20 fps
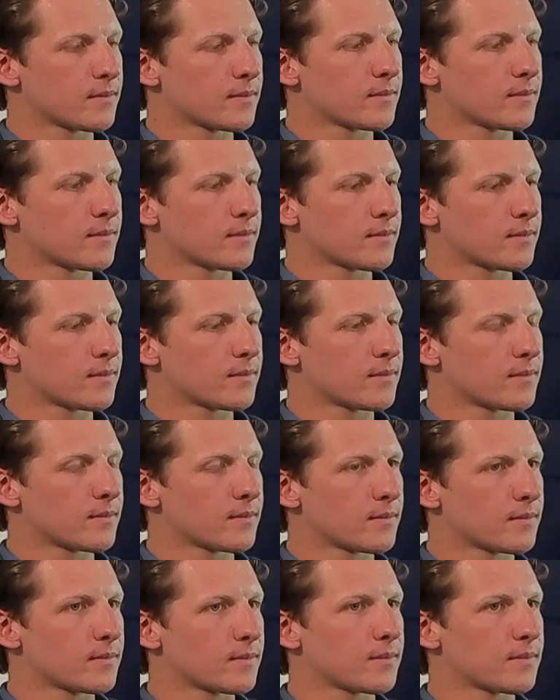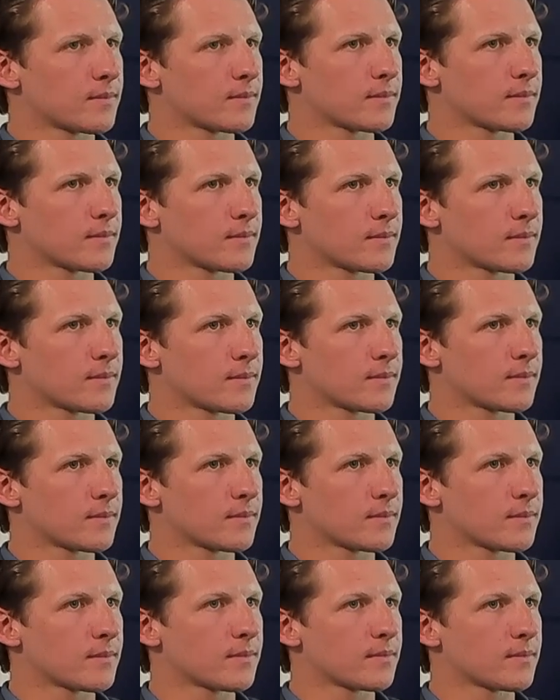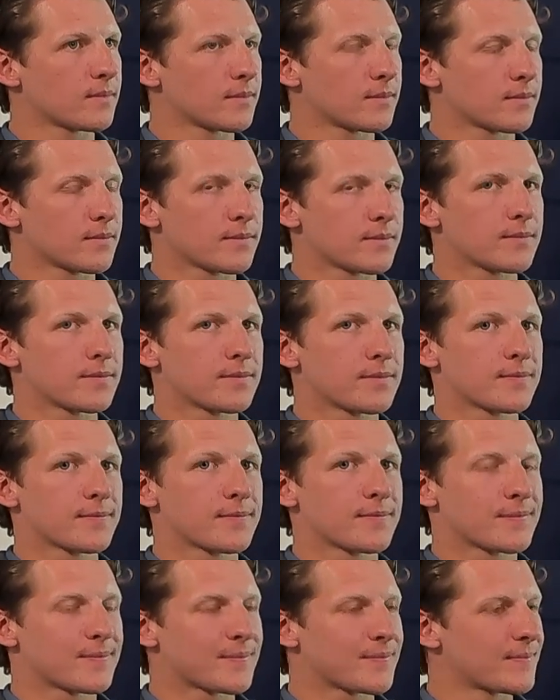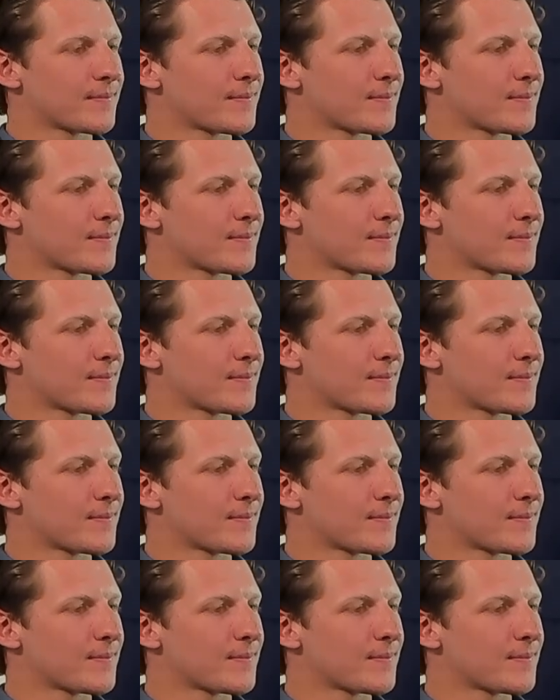[no speech]